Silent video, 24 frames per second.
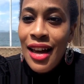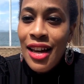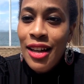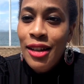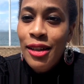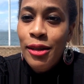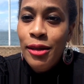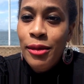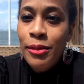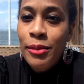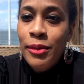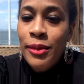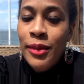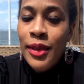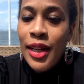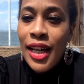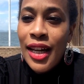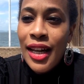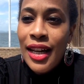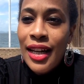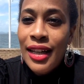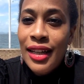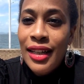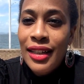
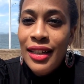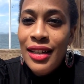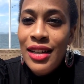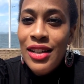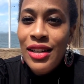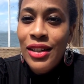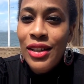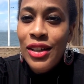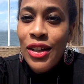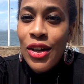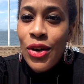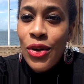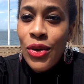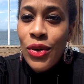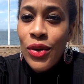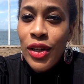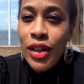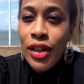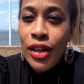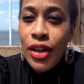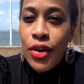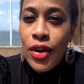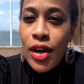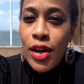And so,
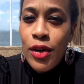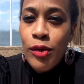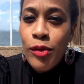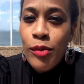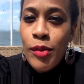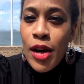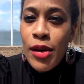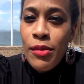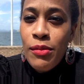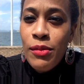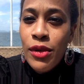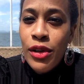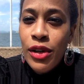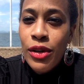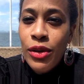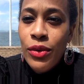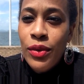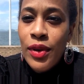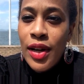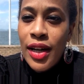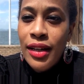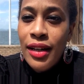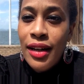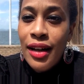I remember
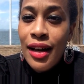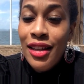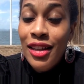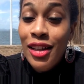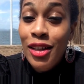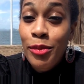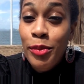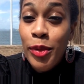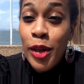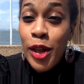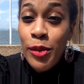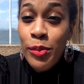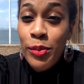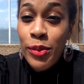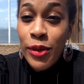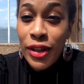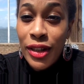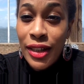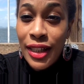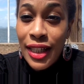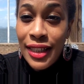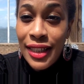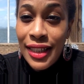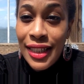when other
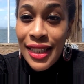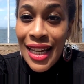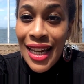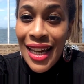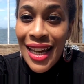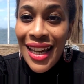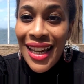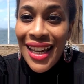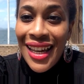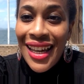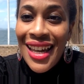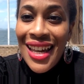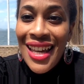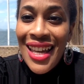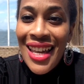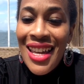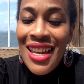people, let's say,